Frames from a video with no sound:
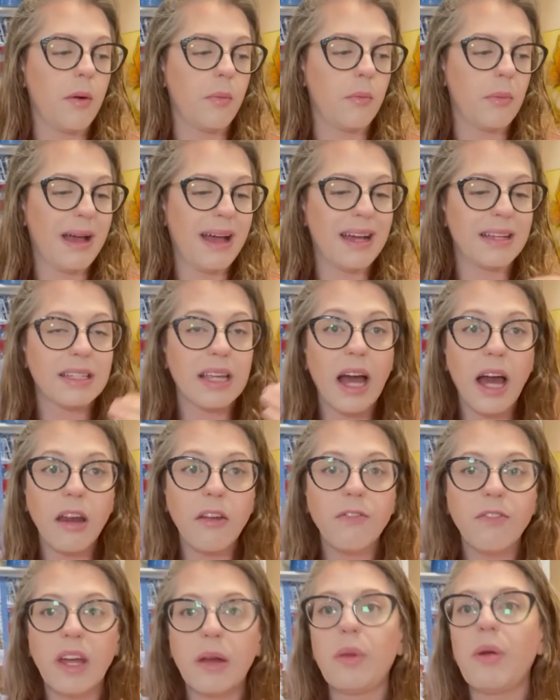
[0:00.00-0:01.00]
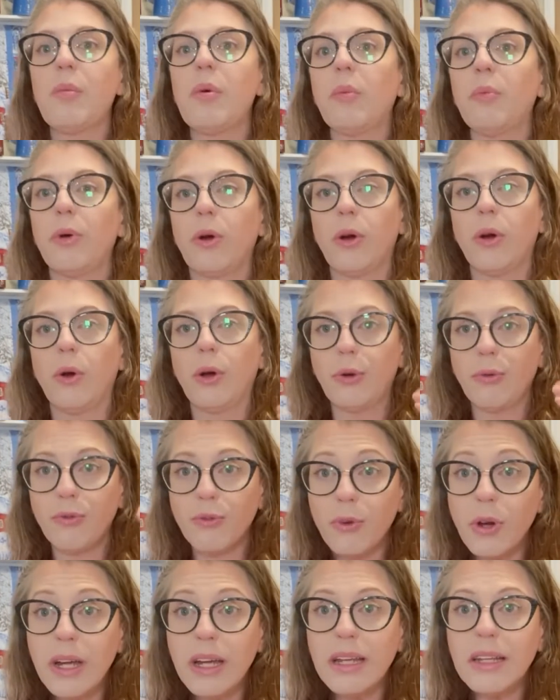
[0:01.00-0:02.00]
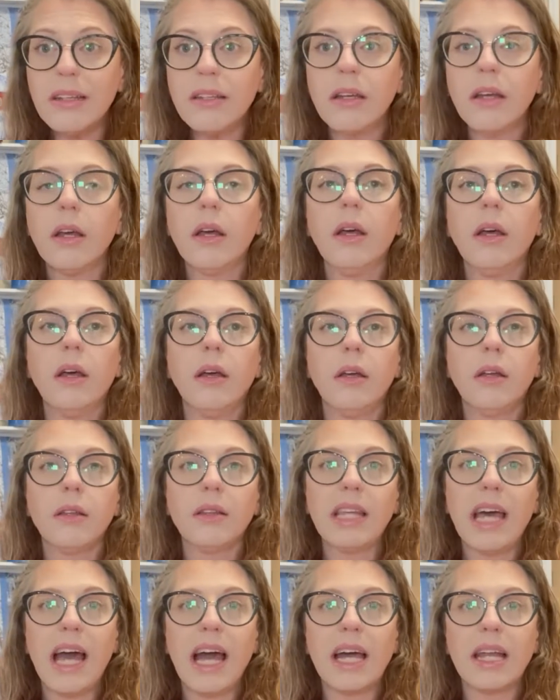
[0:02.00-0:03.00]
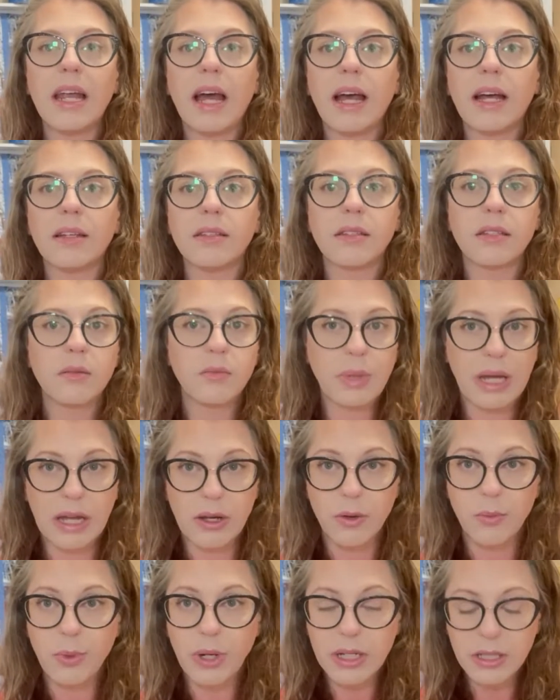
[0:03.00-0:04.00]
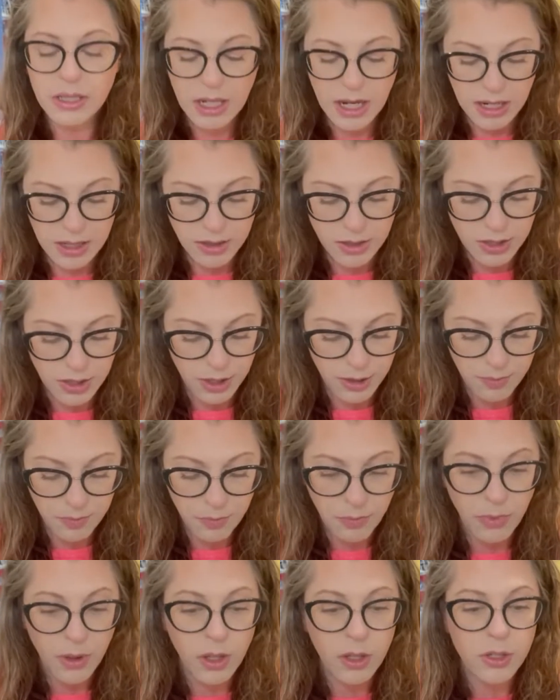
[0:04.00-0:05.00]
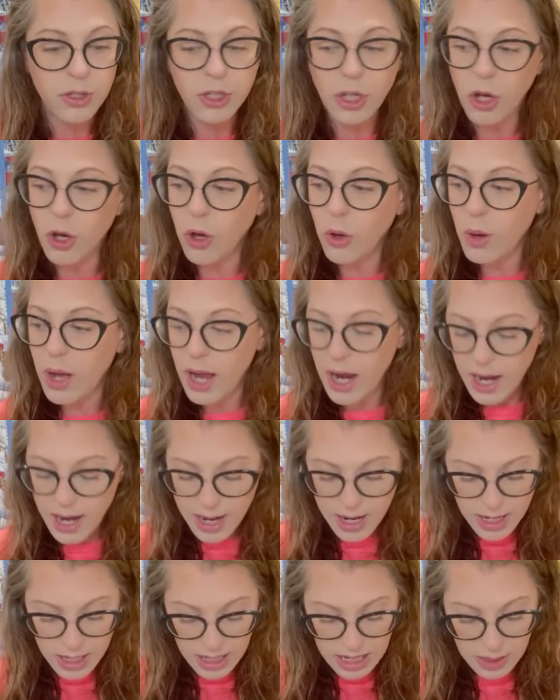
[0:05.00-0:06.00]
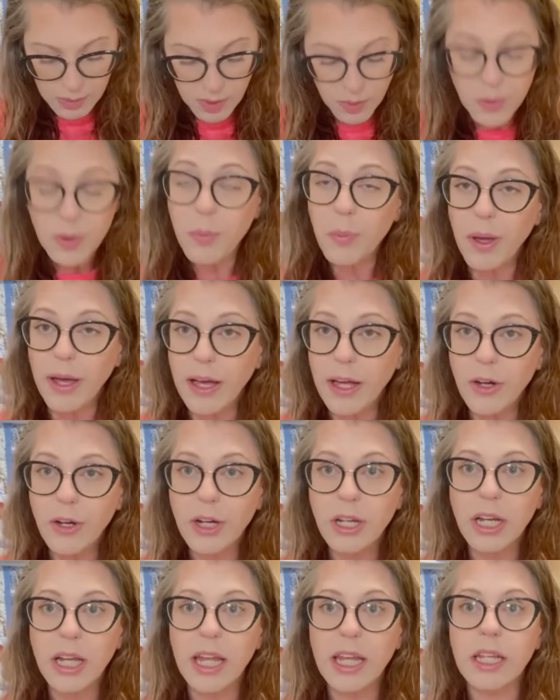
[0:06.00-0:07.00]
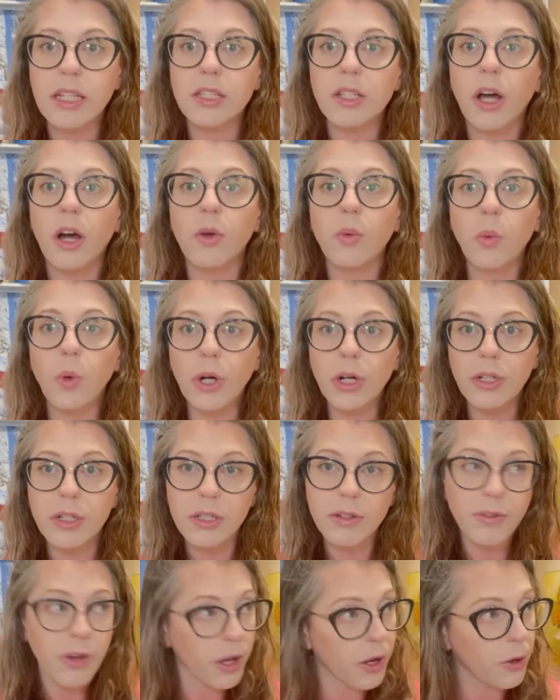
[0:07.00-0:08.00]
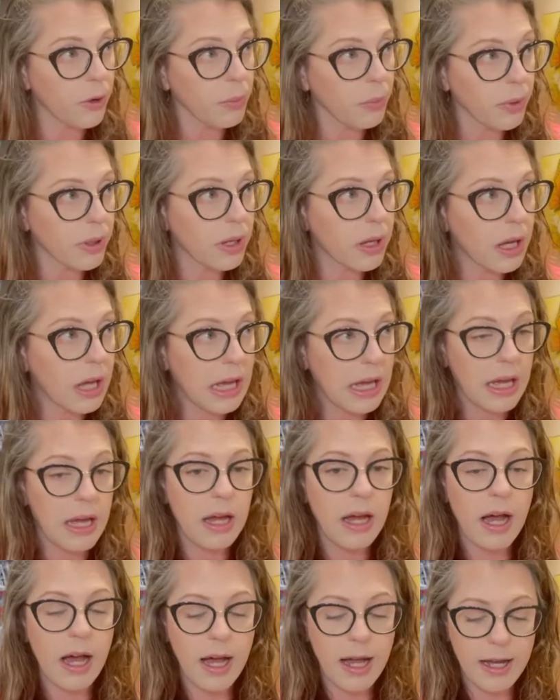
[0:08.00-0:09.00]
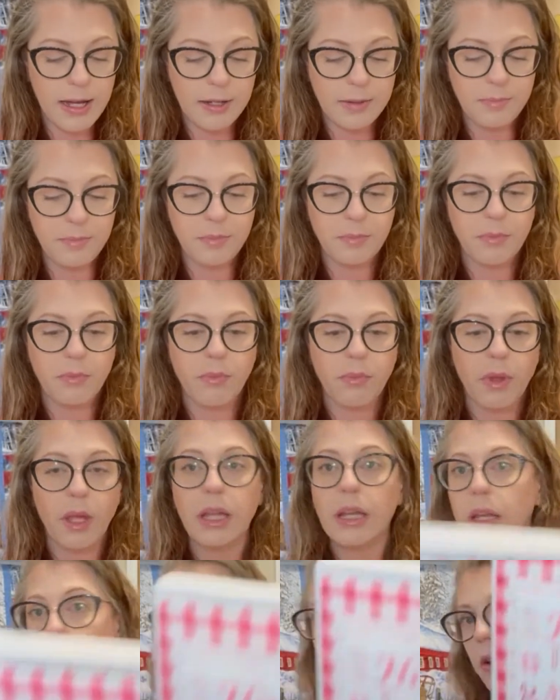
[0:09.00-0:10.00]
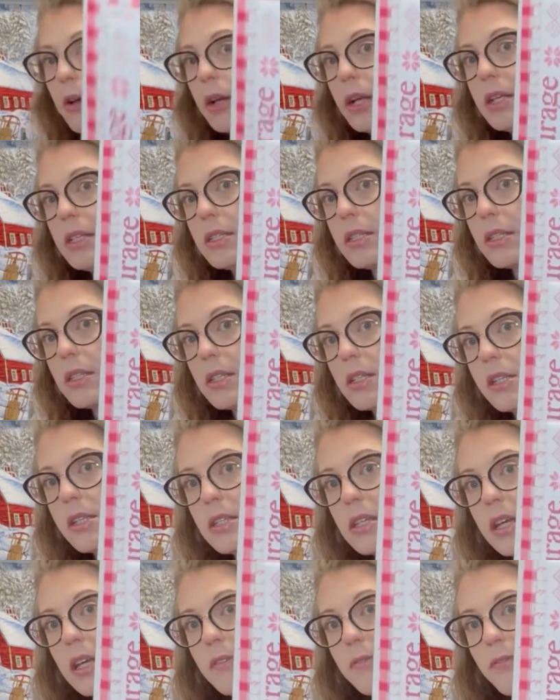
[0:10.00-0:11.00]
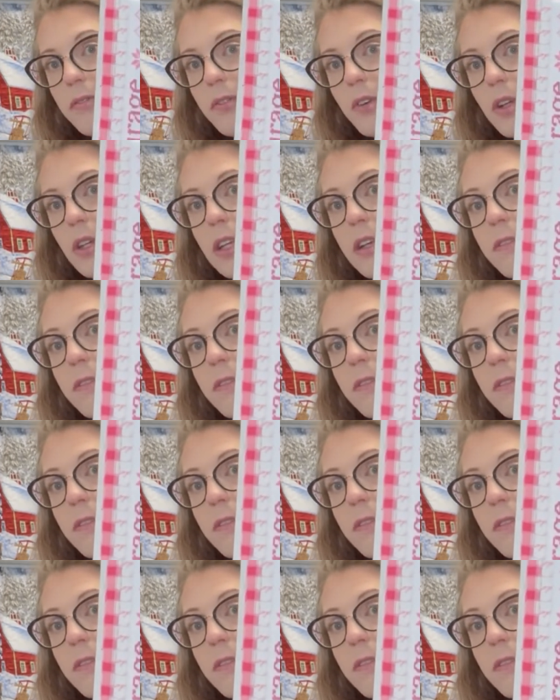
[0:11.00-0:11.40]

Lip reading: has had a family member or a friend that has battled breast cancer. So I came up with a pattern, and it's called Words of Hope. And here it is. This is it, fully